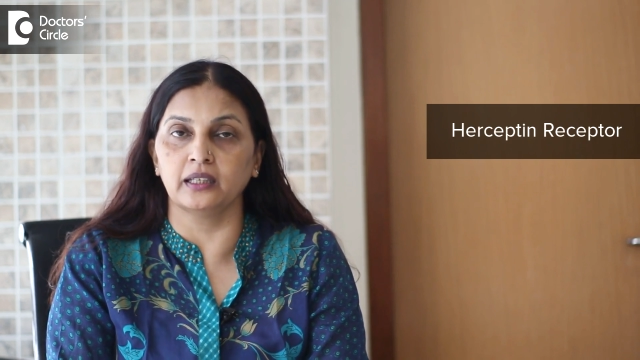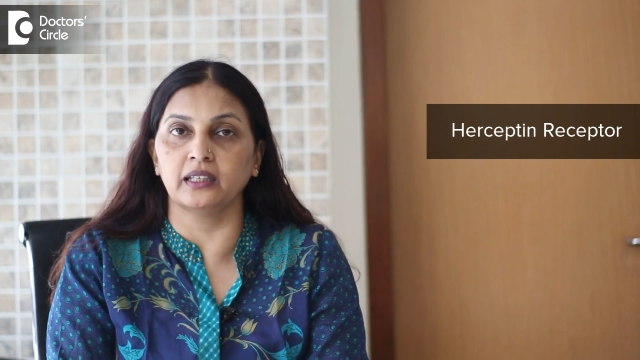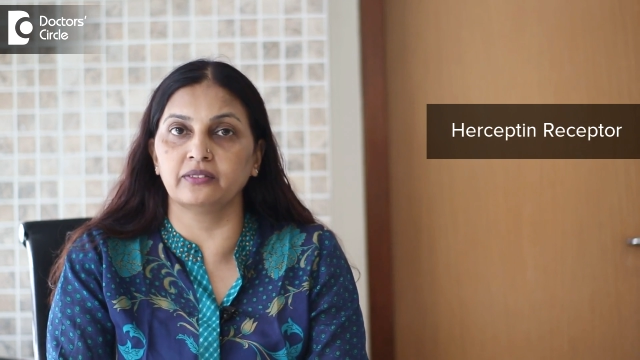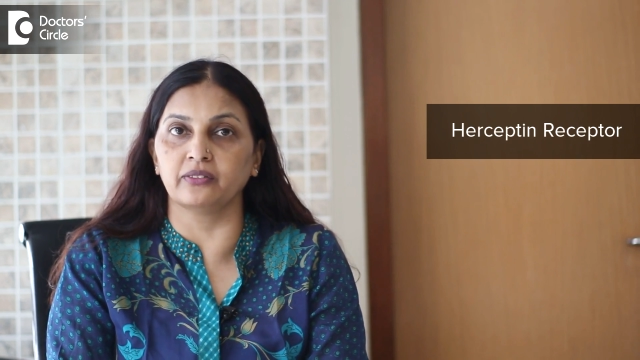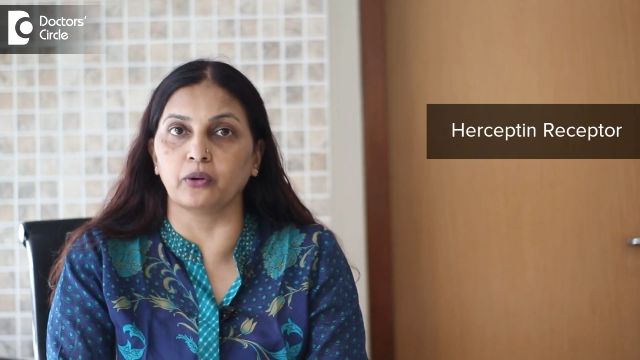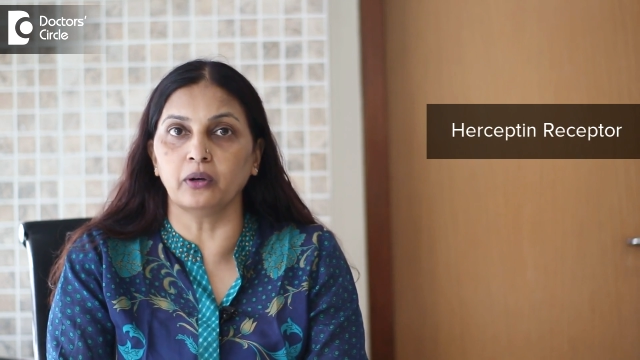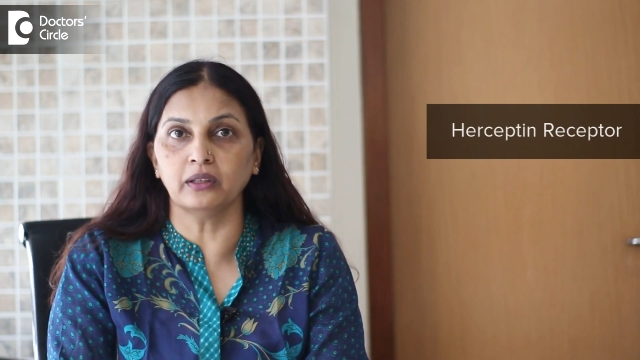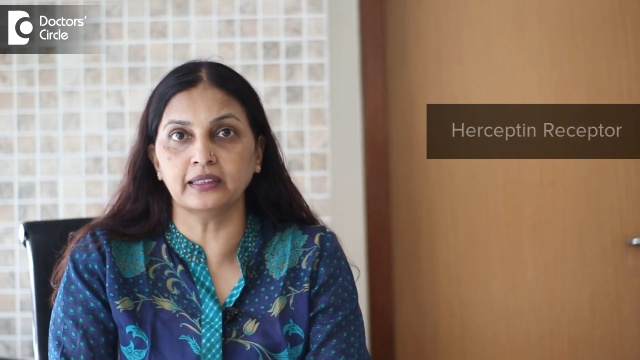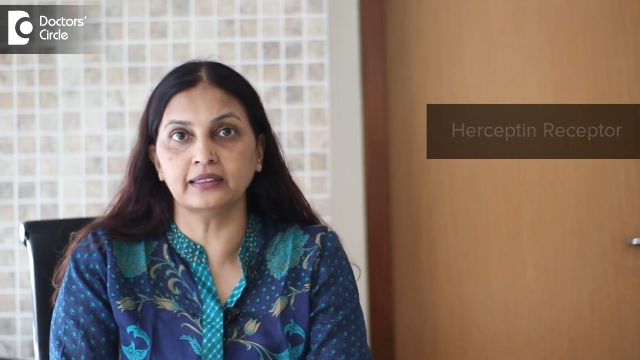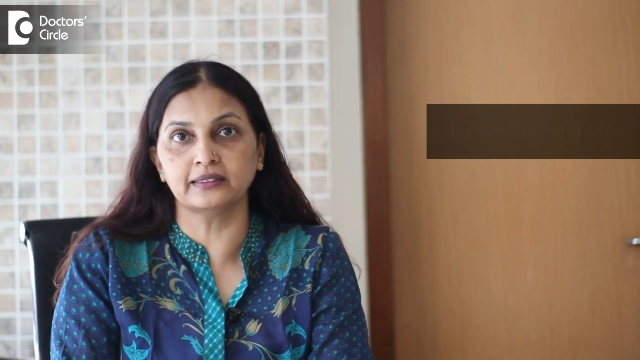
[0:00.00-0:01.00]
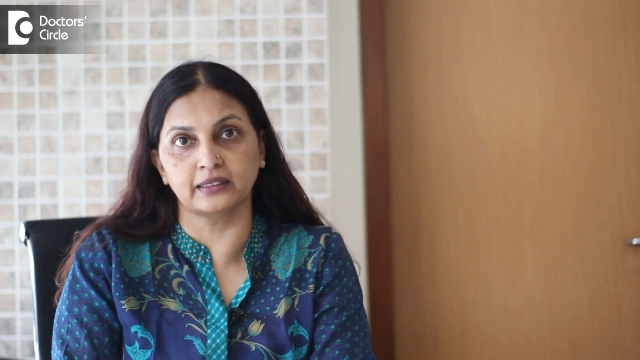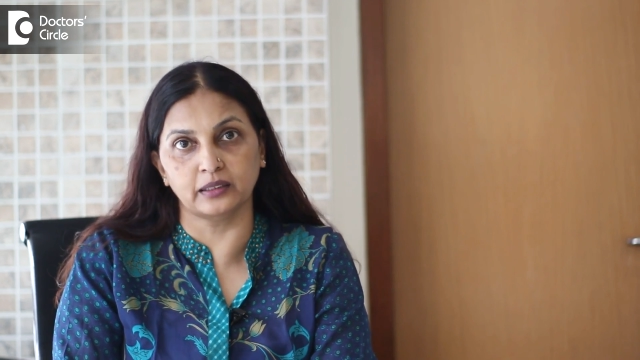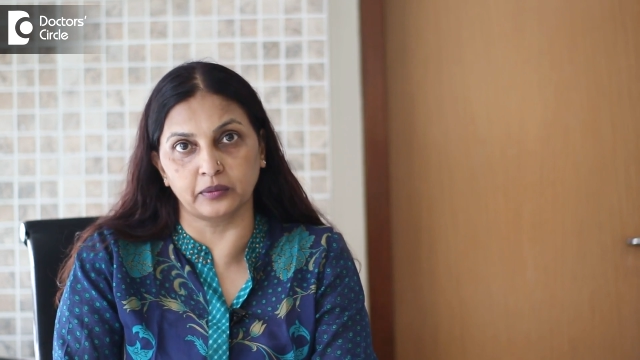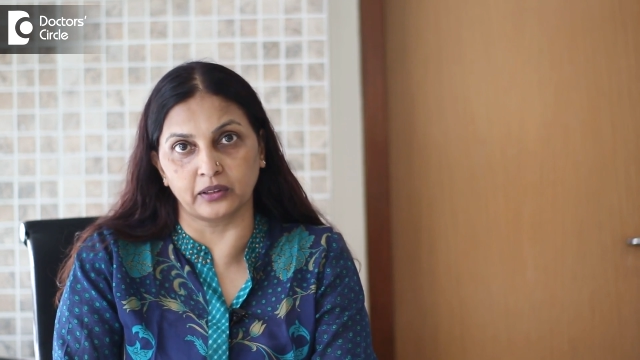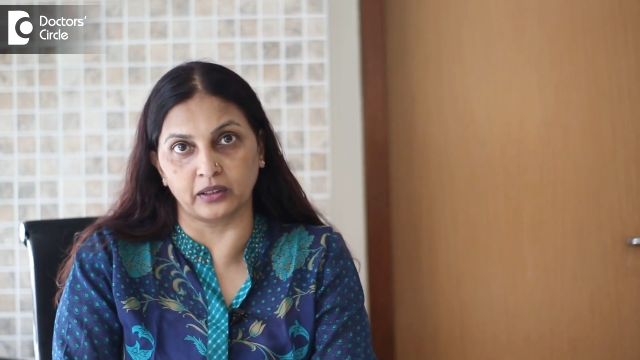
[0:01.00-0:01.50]
If all these
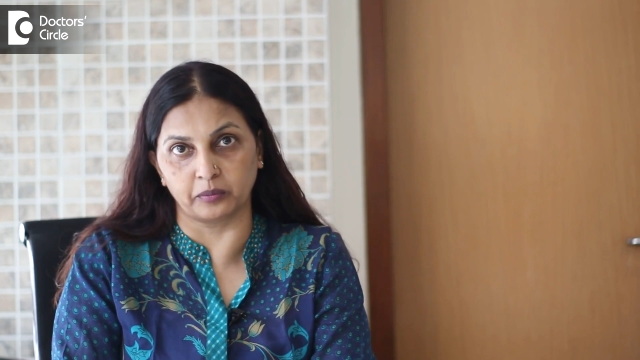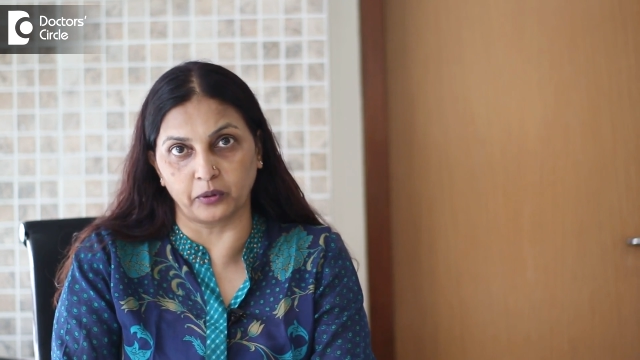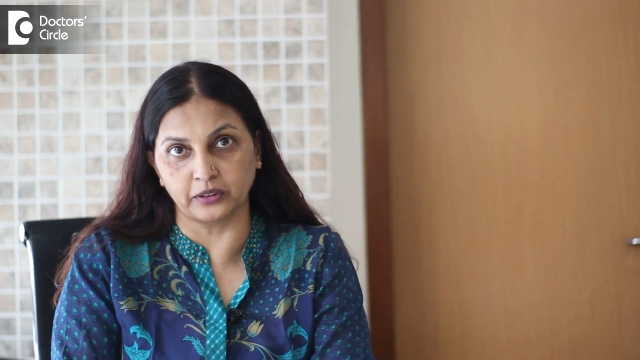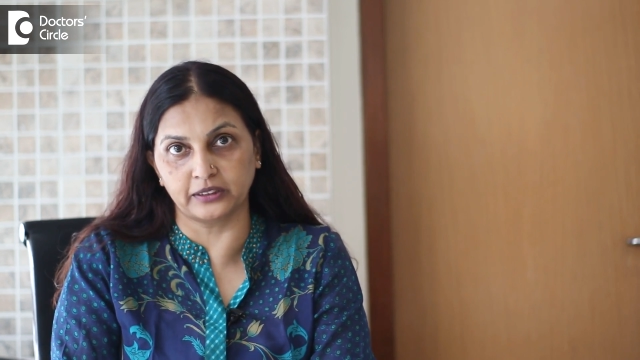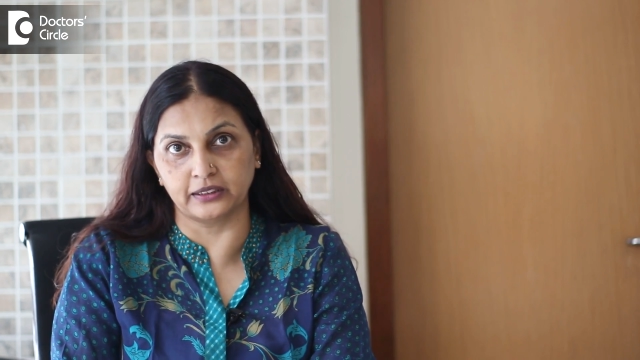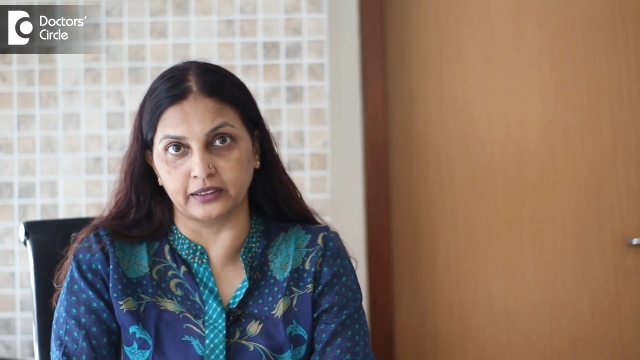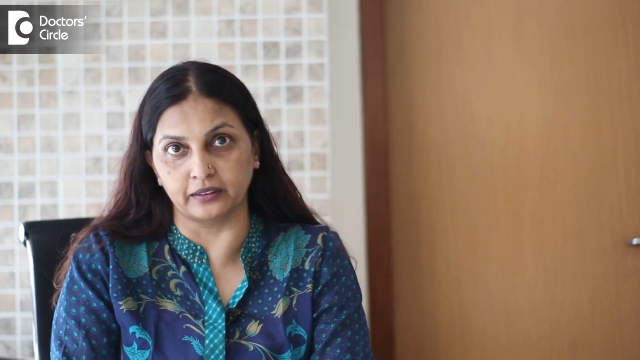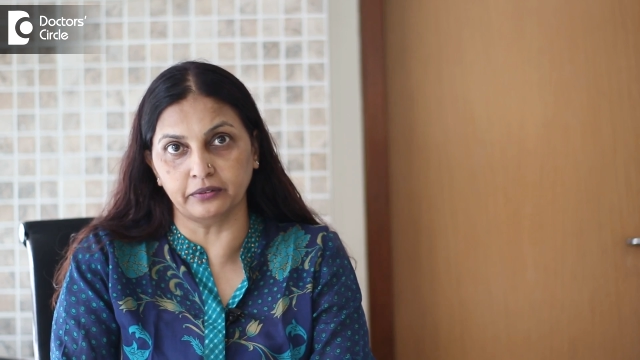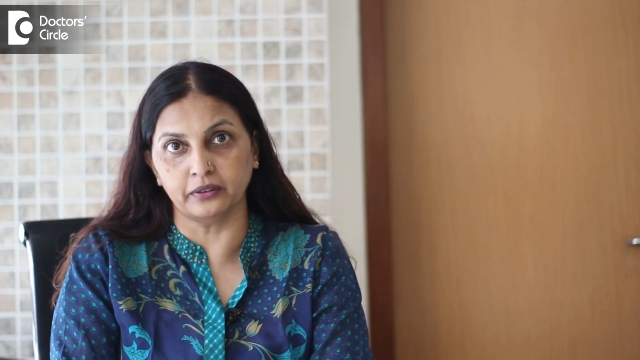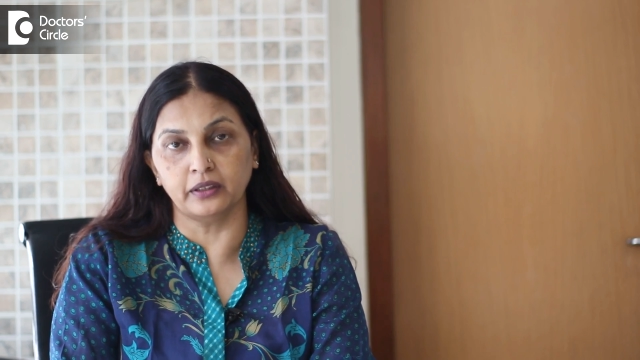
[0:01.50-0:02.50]
three are positive,